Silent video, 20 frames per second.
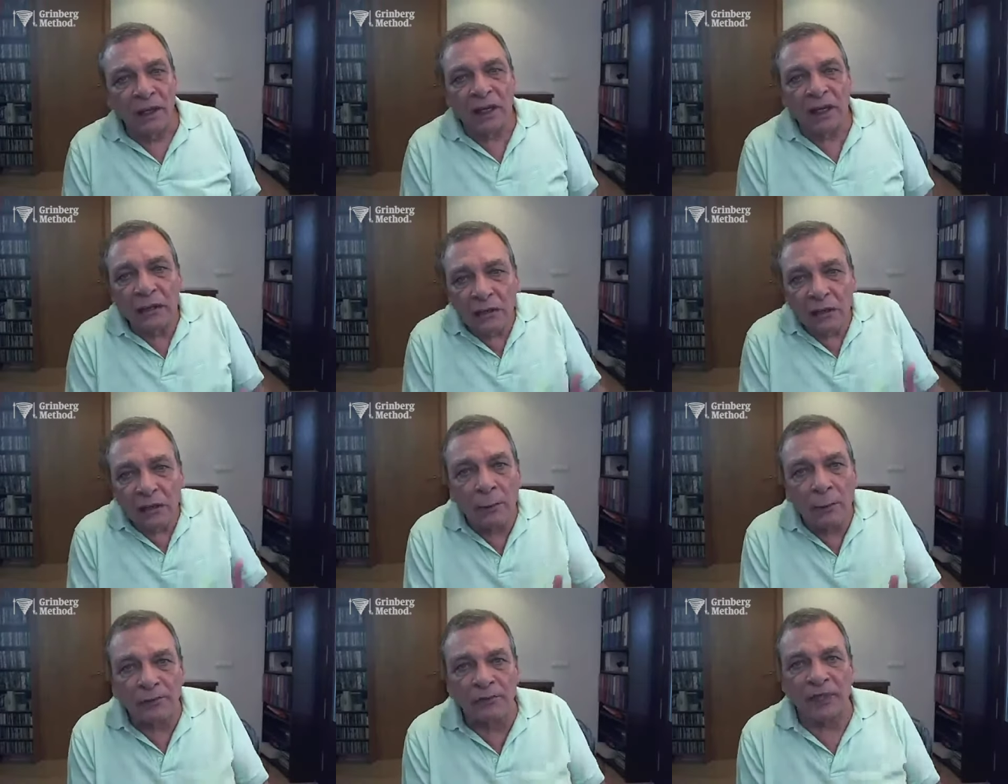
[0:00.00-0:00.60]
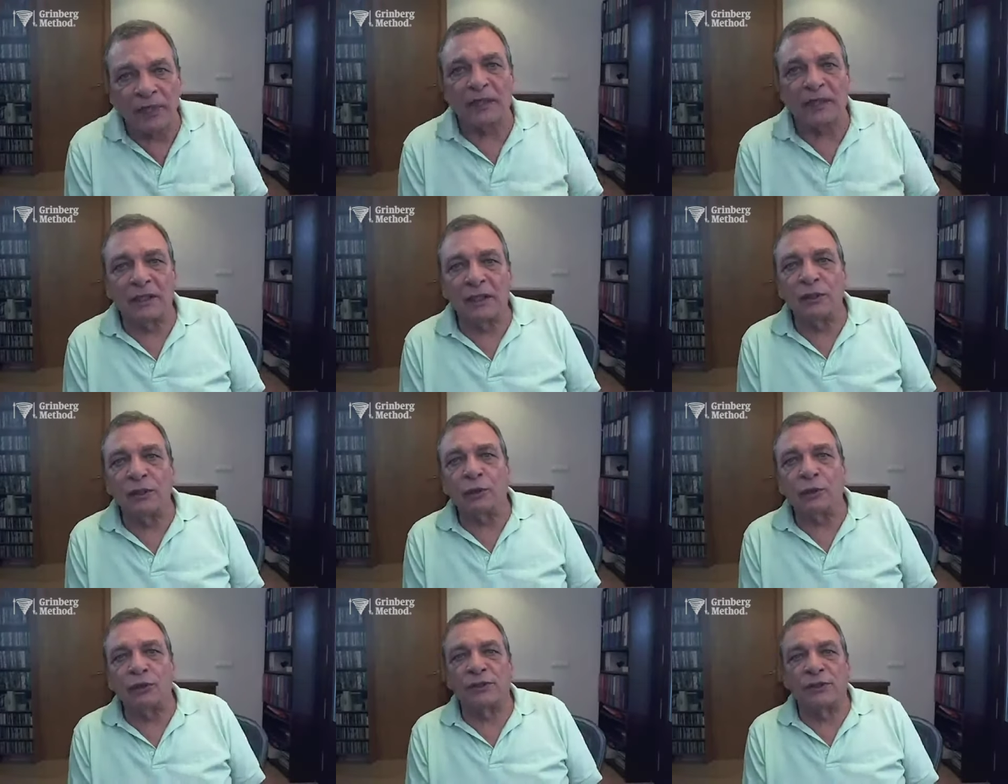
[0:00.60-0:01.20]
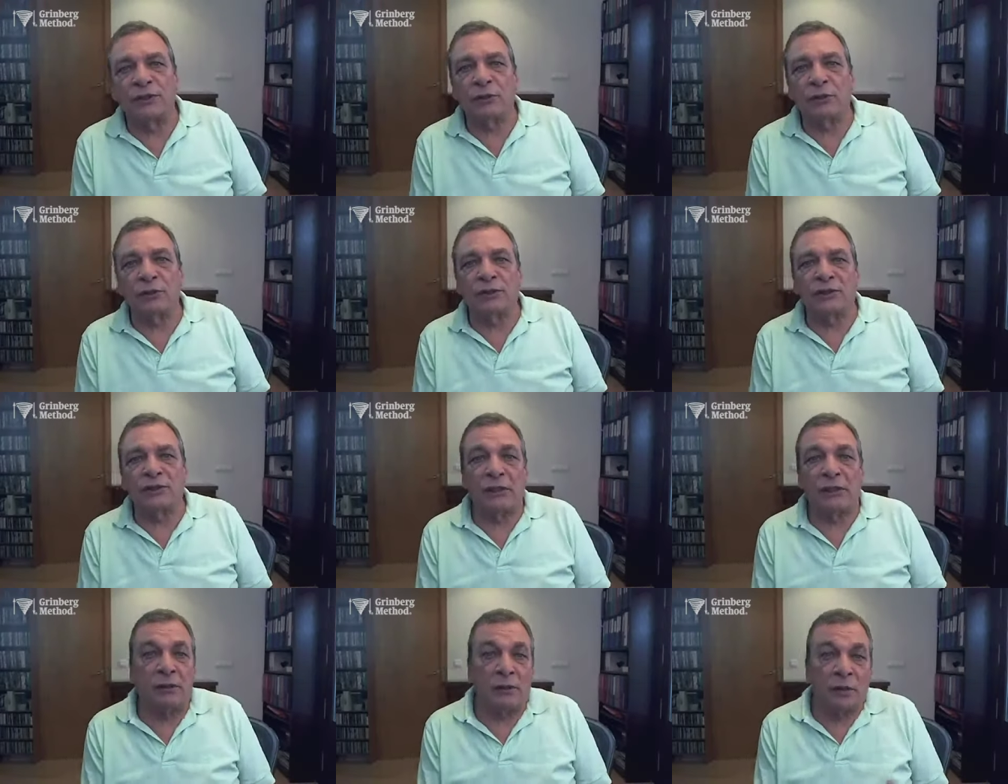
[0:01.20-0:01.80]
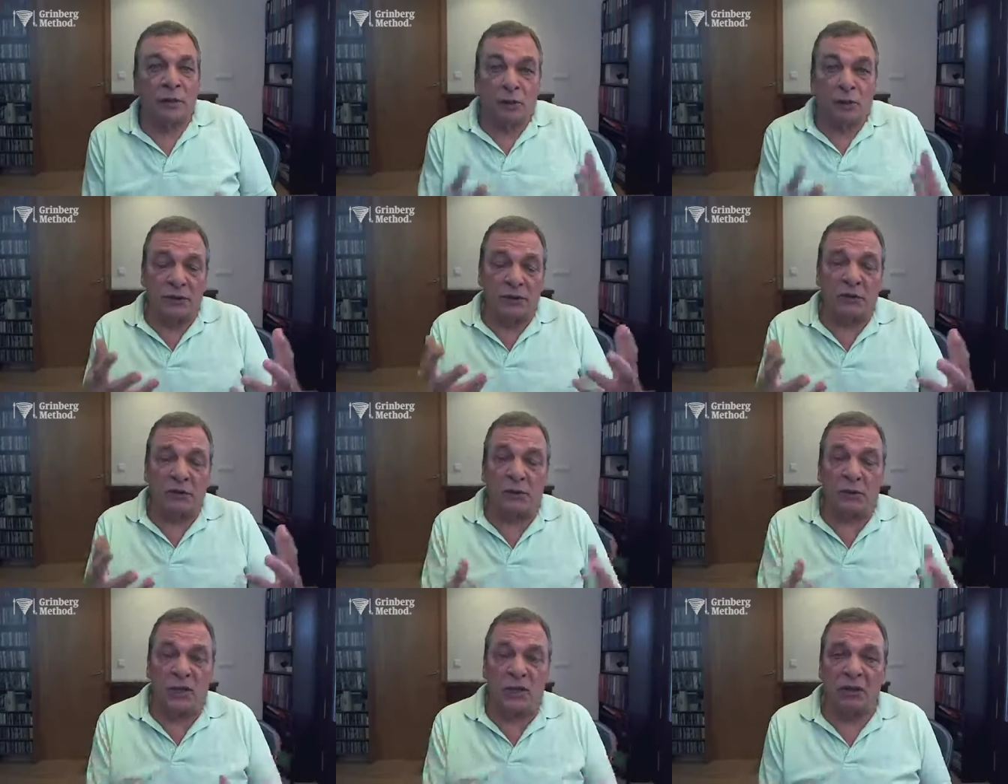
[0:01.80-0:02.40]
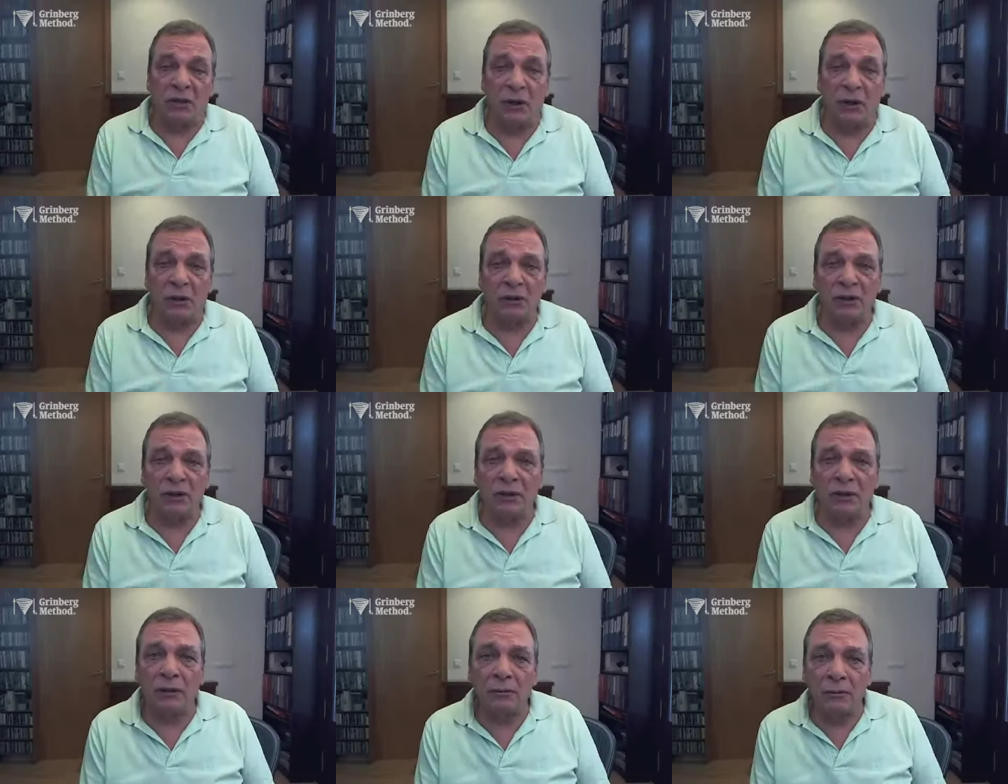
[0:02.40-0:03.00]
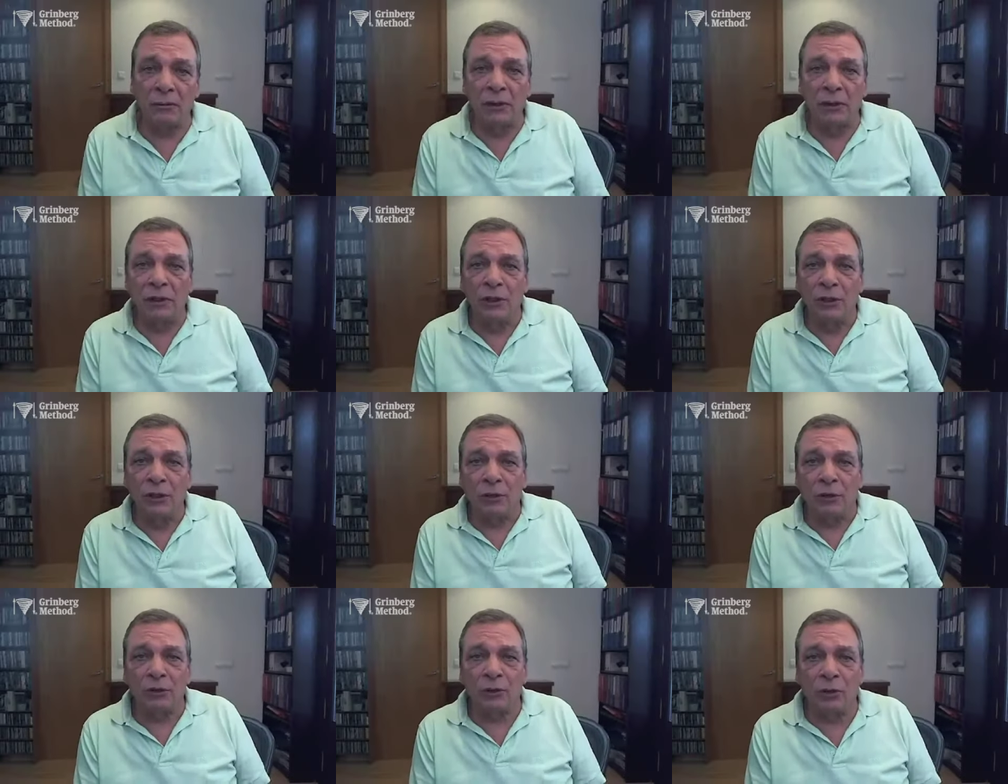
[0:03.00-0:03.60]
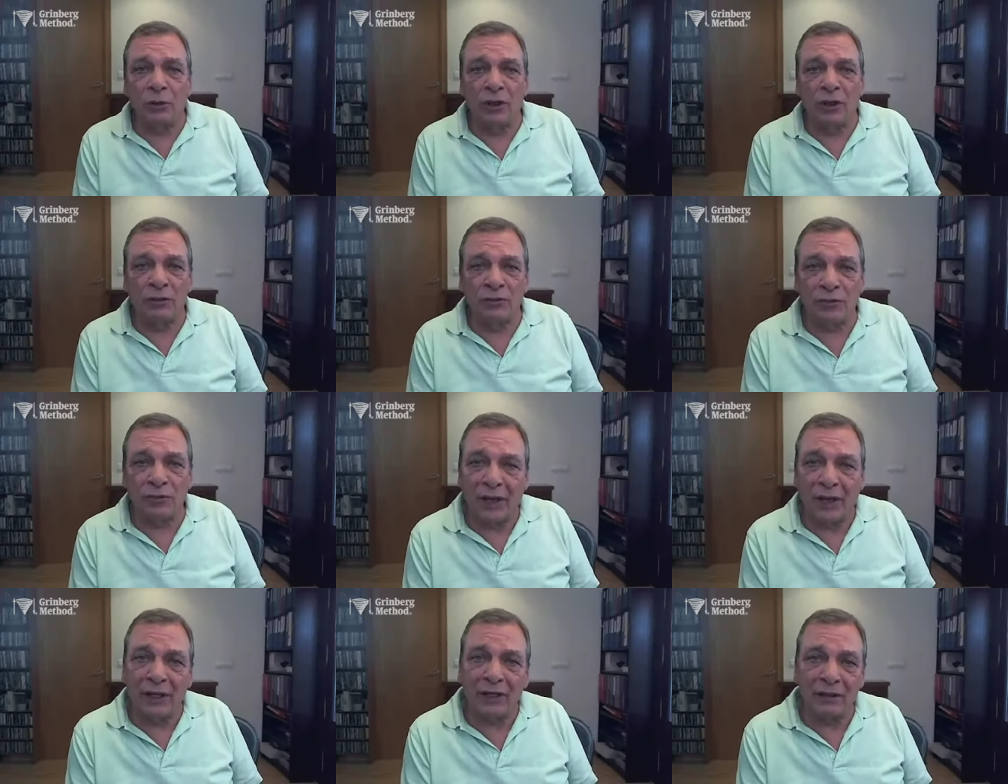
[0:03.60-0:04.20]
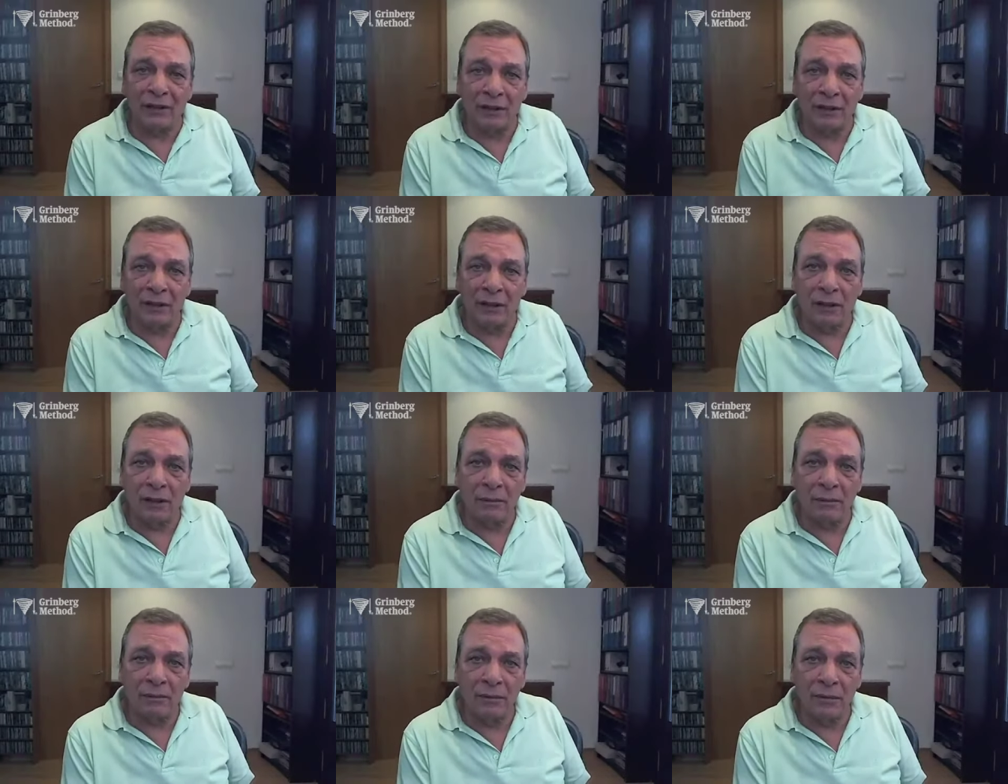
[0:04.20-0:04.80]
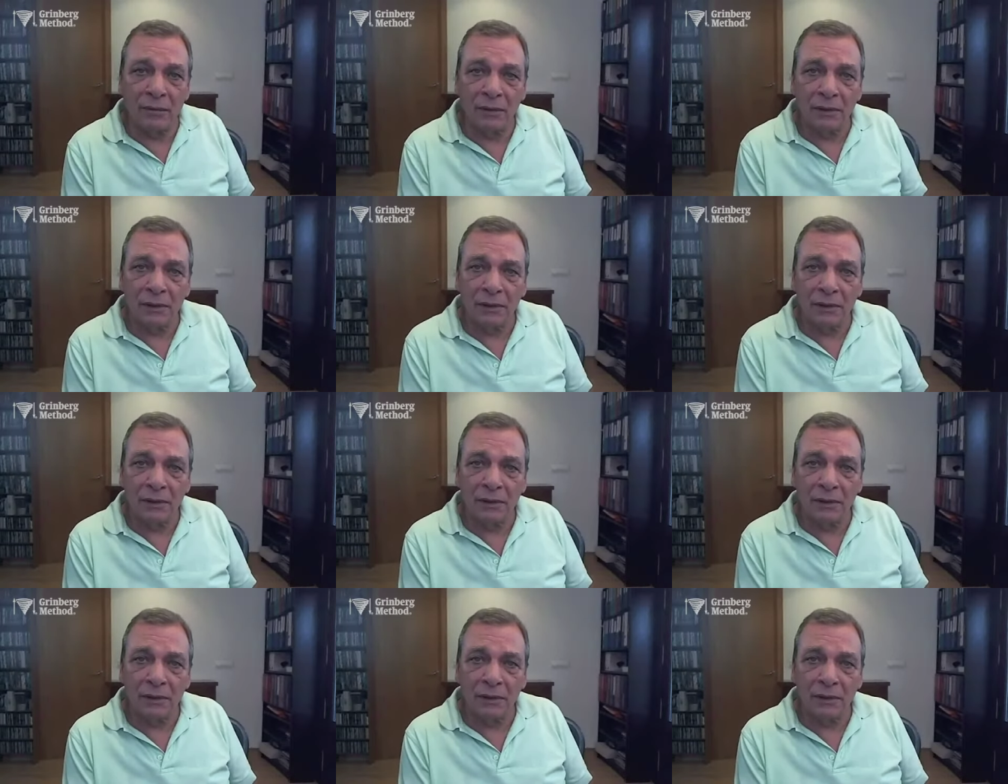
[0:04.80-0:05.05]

end up taking you seriously because you can hurt them or you can frighten them.